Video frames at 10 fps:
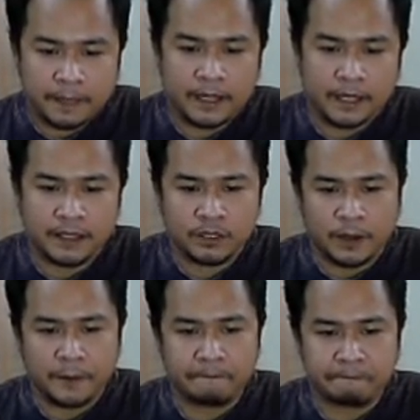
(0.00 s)
Like this
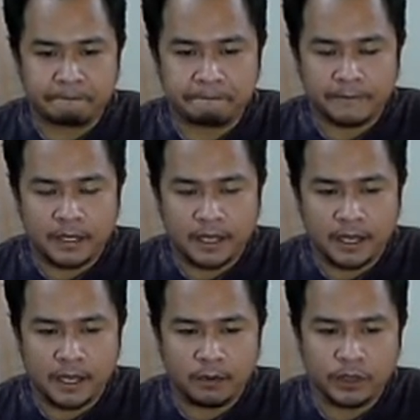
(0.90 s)
one.
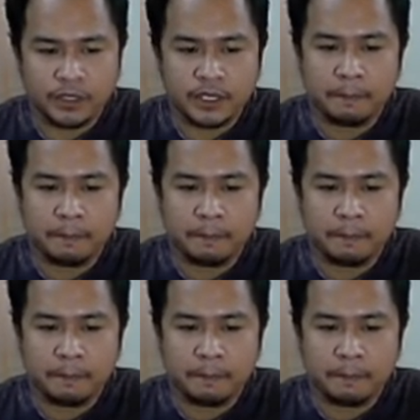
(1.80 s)
when you say